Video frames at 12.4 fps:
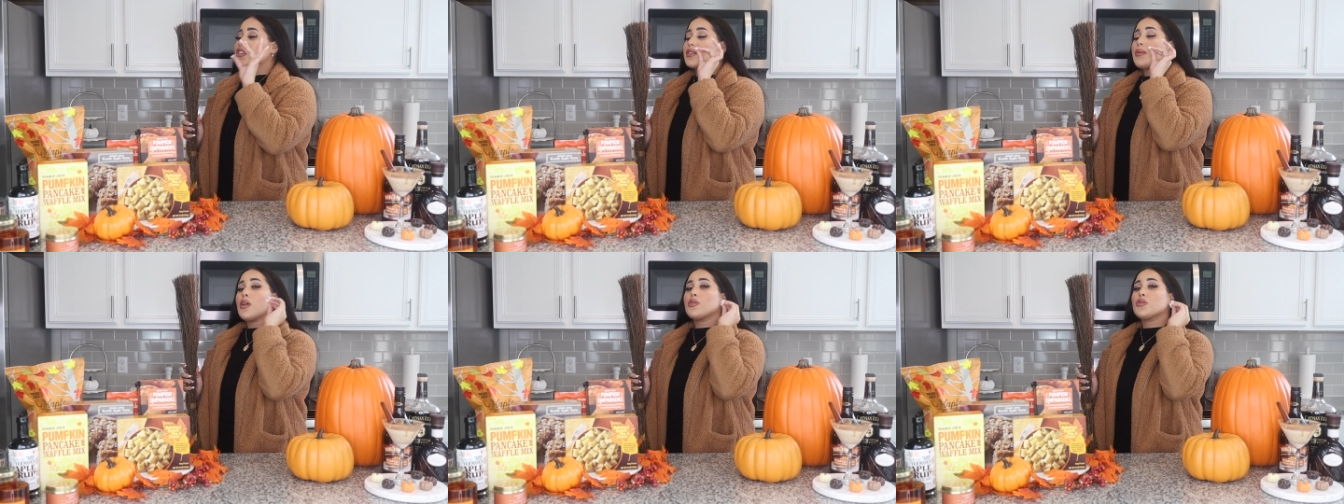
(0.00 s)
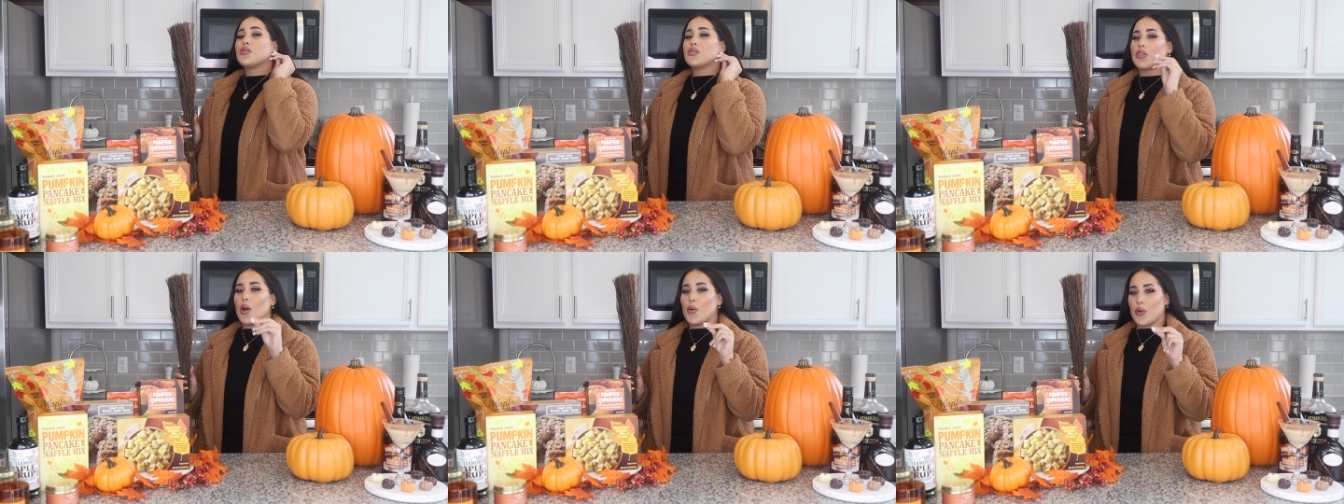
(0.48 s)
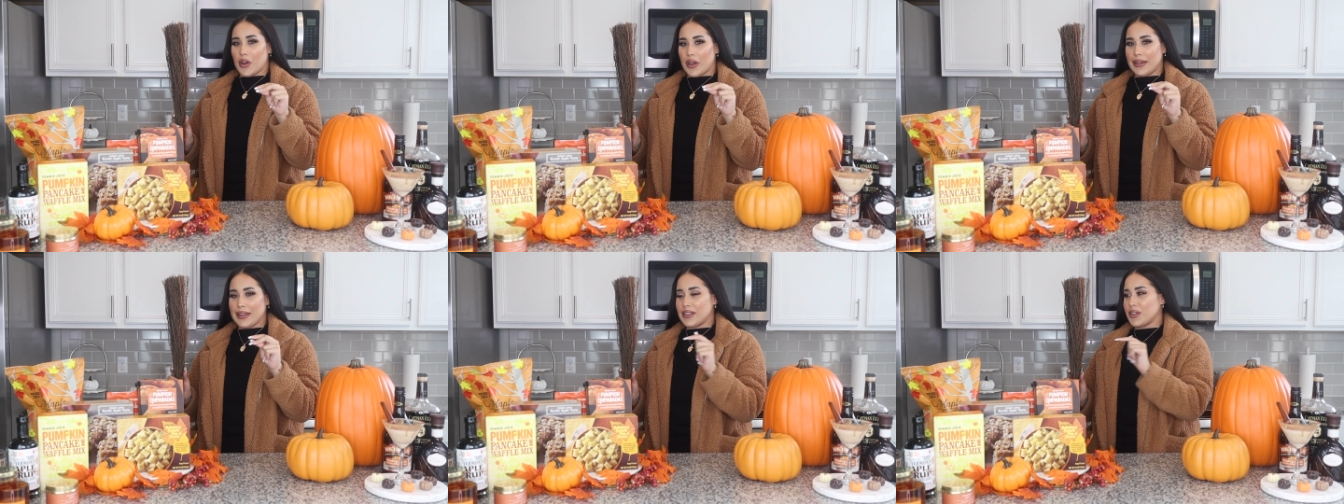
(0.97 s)
smell so
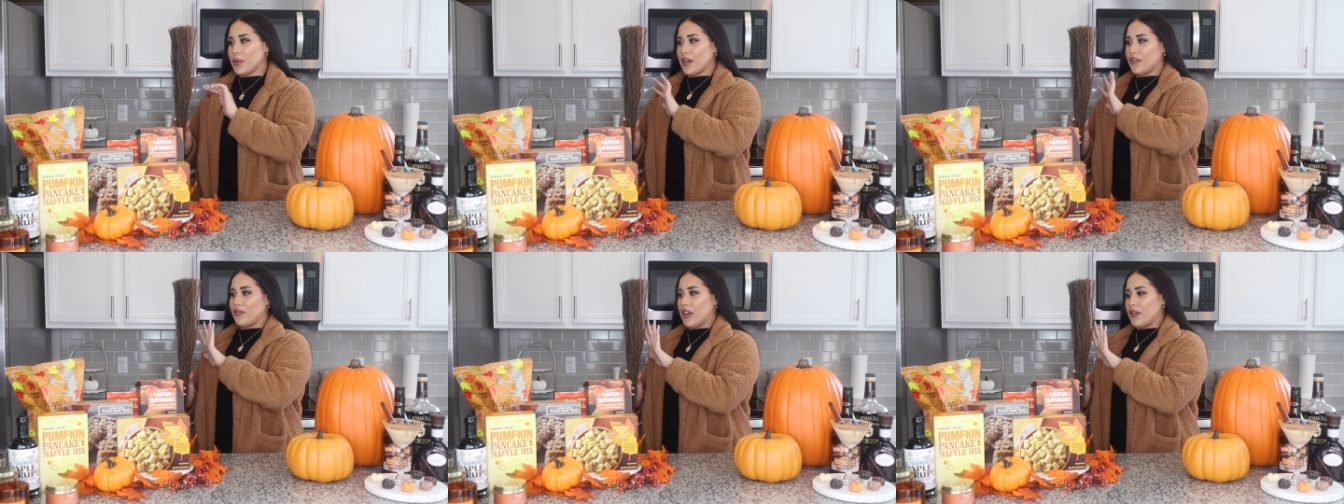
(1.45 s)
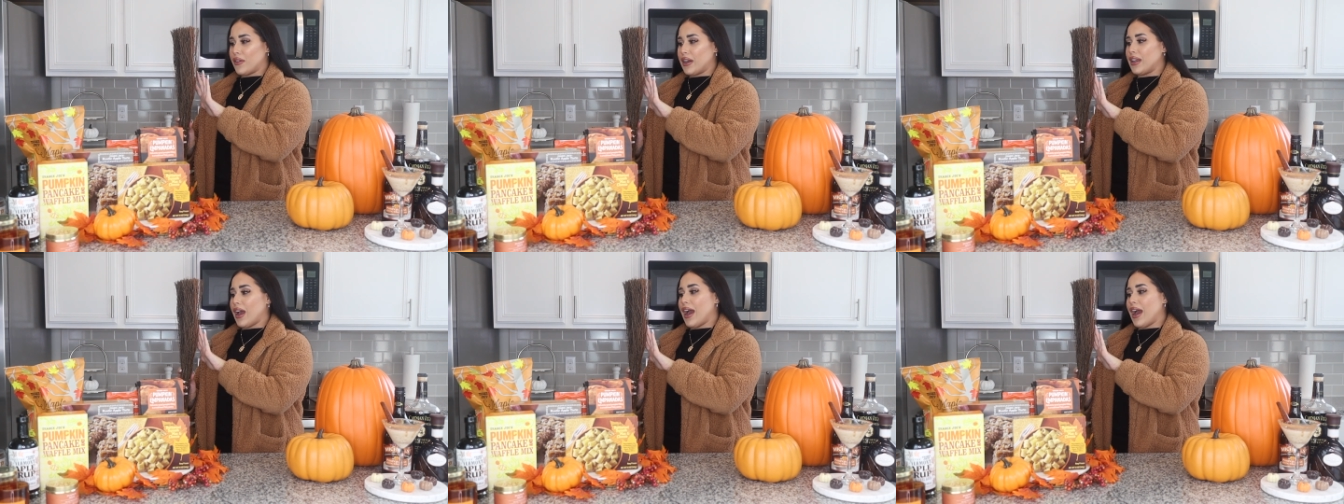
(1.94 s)
good. These are my favorite.